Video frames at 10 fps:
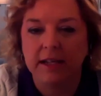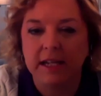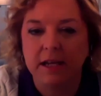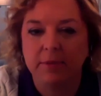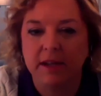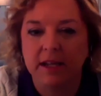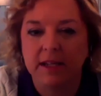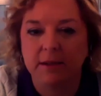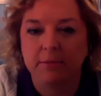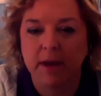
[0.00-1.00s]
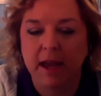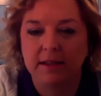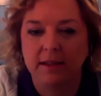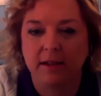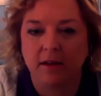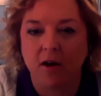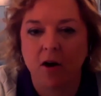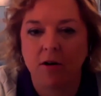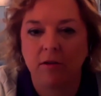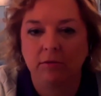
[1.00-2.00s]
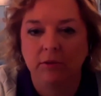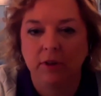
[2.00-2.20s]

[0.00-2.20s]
idea because it makes it all